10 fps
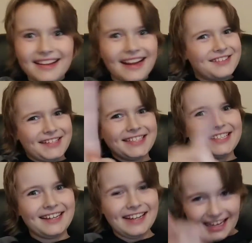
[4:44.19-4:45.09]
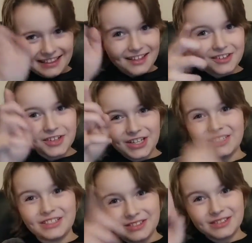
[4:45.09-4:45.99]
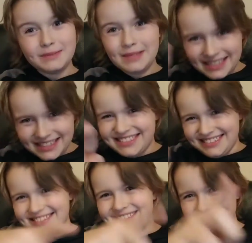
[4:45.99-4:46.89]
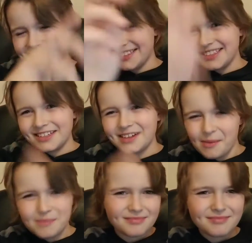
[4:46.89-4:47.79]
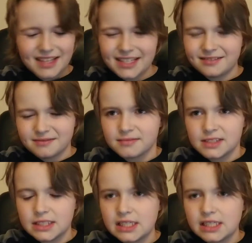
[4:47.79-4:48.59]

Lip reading: See, I checked you there. I thought you were going to go on the bed. Yeah, okay. Yeah.